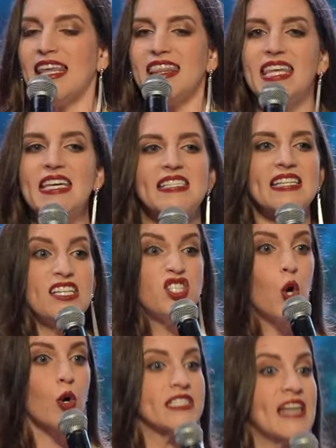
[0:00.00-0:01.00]
this
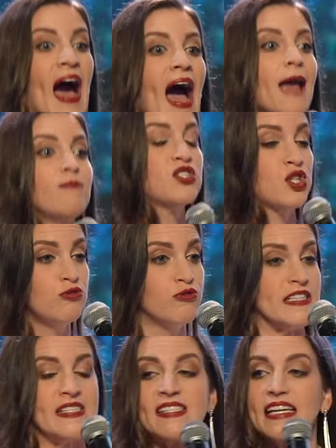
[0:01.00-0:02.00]
is your time to
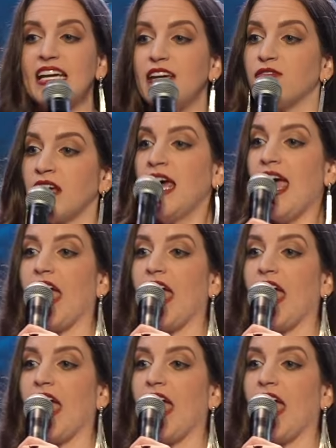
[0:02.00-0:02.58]
receive.